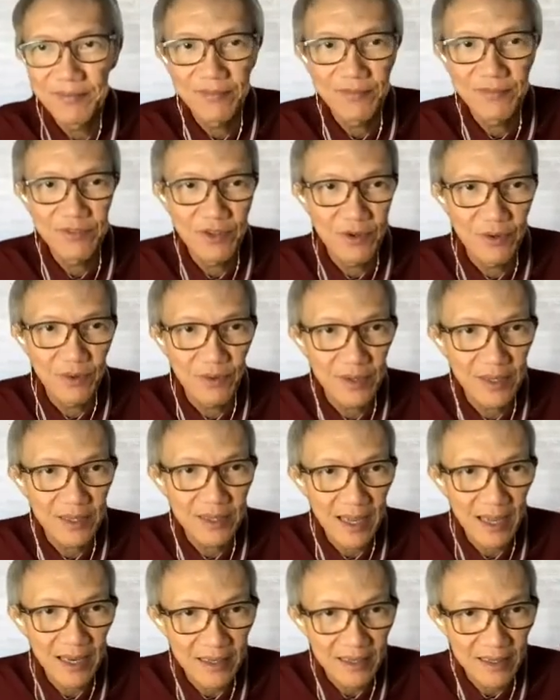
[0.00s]
so it
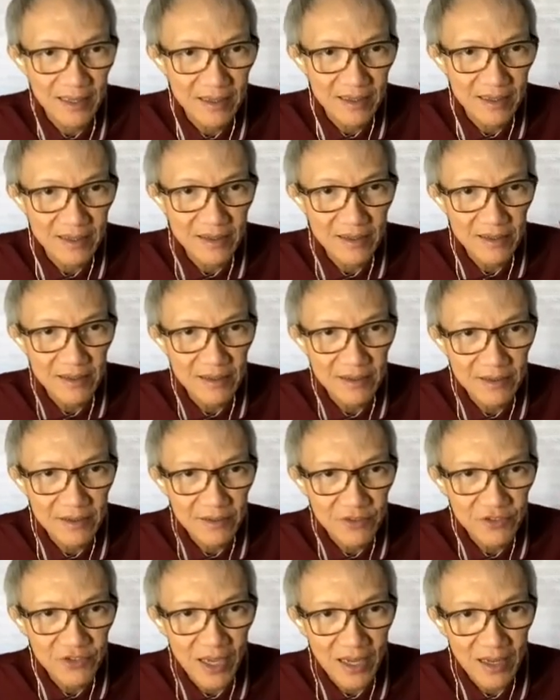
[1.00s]
can
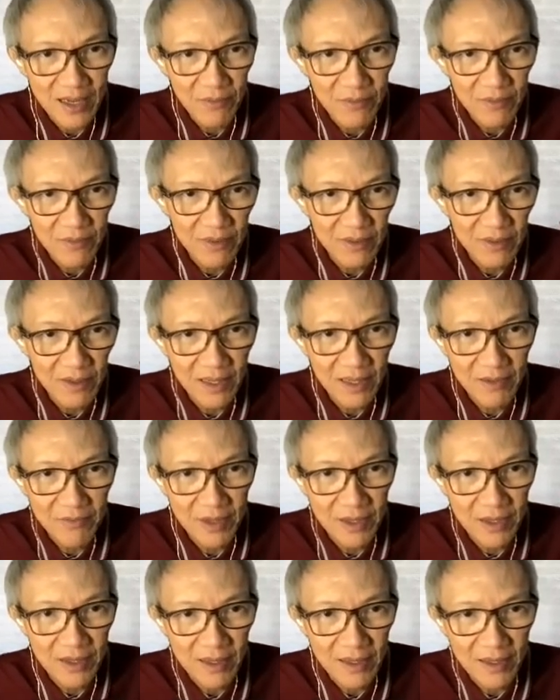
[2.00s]
check
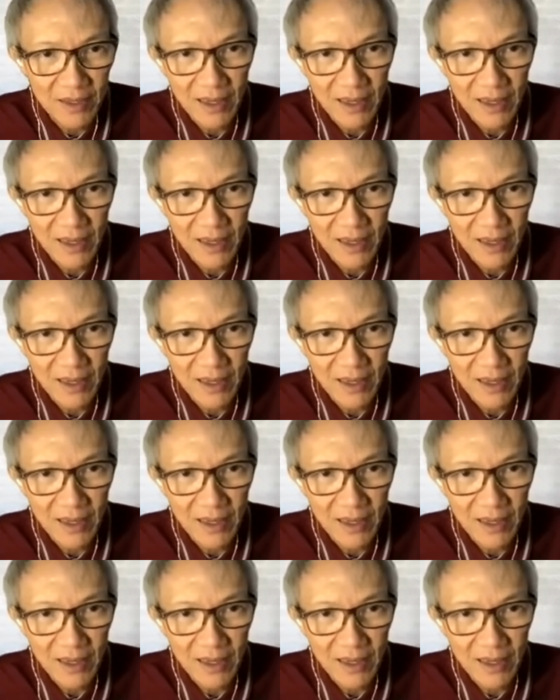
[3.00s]
the